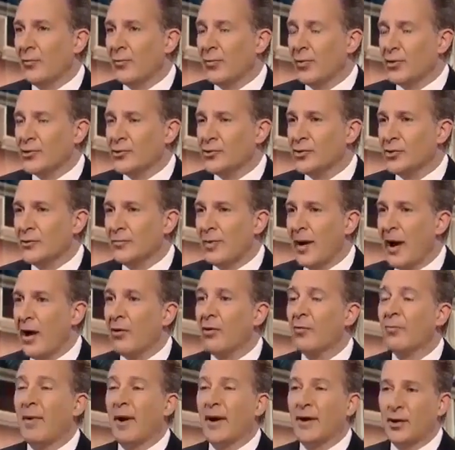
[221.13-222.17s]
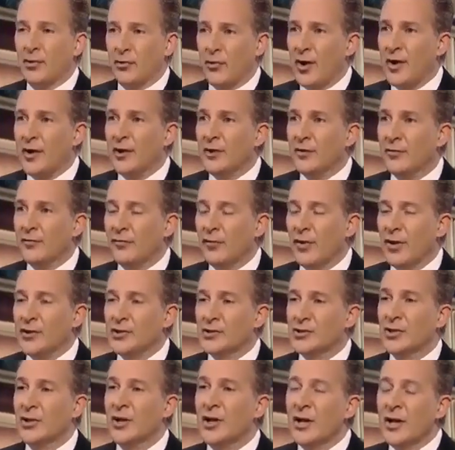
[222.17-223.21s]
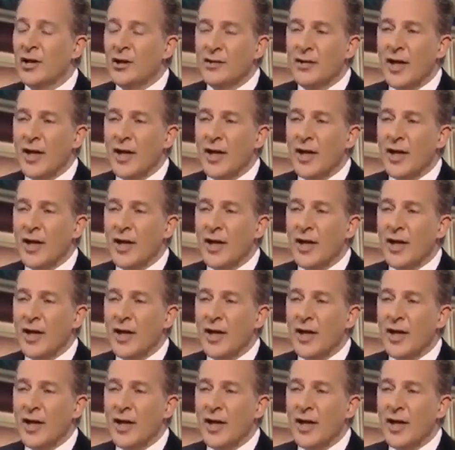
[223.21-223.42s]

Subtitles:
our purchasing power by creating inflation.